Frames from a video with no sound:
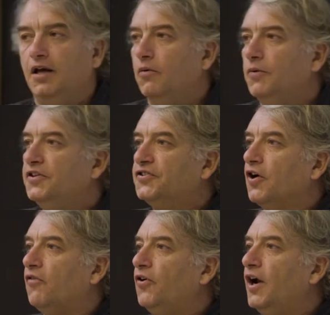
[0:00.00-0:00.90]
we
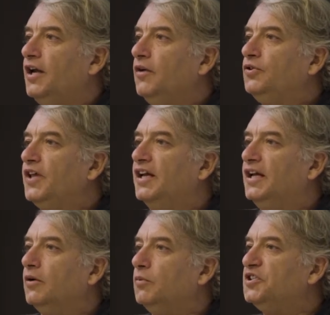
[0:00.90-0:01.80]
discover a new
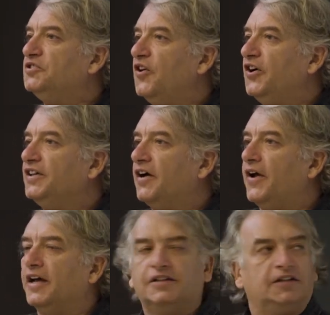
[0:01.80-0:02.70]
technique which is very
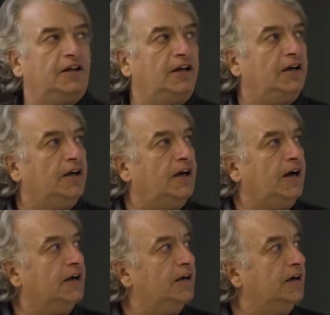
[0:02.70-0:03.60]
direct
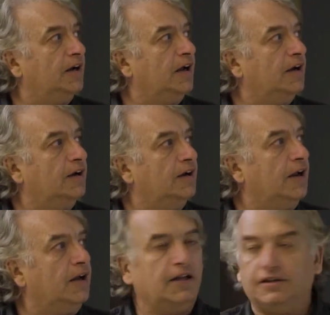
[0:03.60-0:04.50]
and
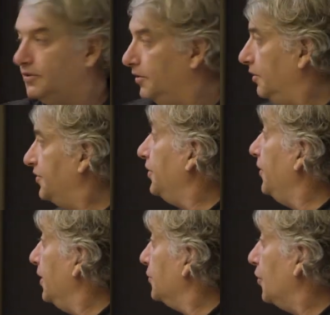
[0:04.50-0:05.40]
that Cyril is